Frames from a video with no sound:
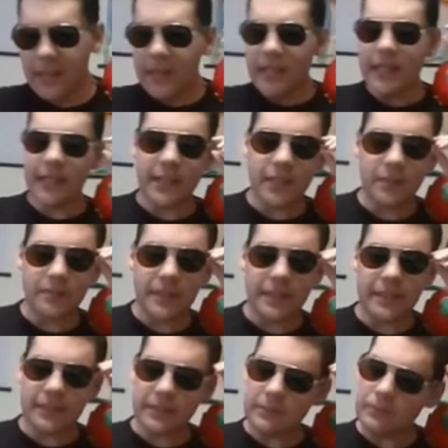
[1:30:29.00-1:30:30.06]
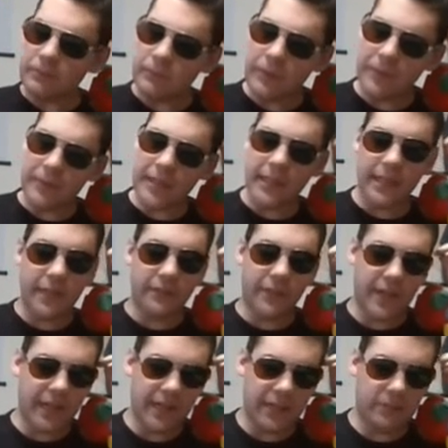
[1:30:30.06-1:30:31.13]
And that could have been remedied if
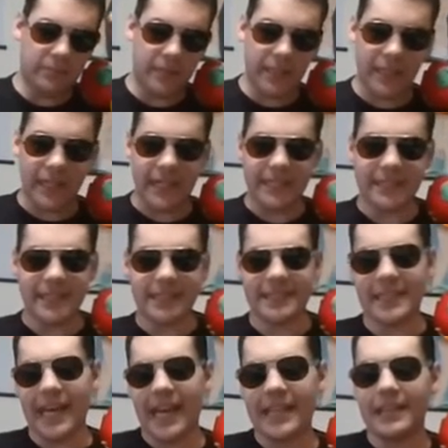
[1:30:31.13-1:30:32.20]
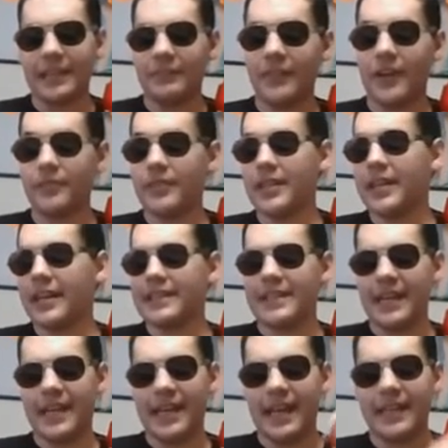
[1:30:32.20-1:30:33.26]
I realized this at if I realized
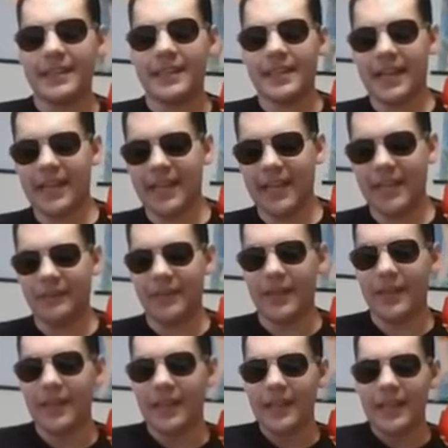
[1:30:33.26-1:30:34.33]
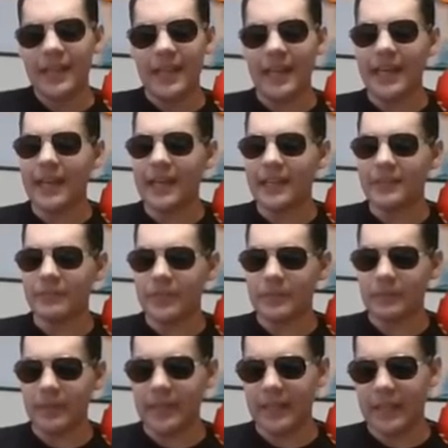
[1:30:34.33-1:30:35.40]
that at the time and was
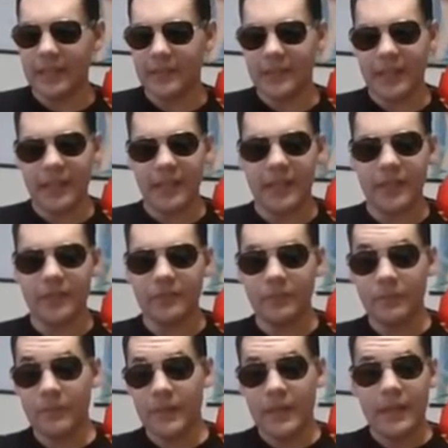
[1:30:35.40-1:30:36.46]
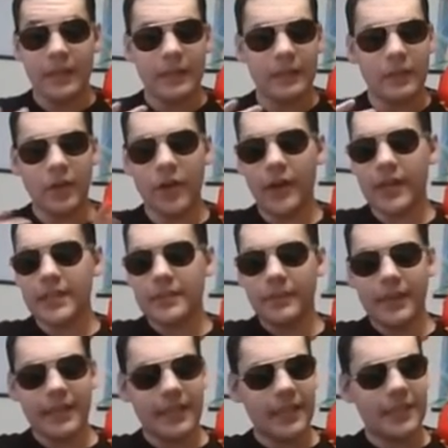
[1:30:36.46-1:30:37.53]
been like, okay, you know, no
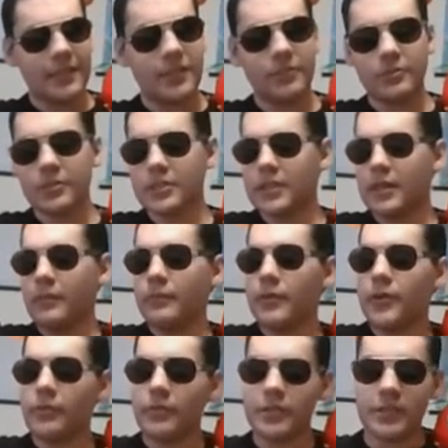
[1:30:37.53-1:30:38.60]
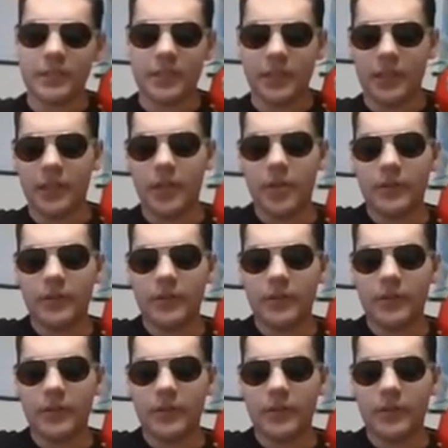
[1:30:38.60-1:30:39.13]
expectations, we're just gonna move we're just gonna go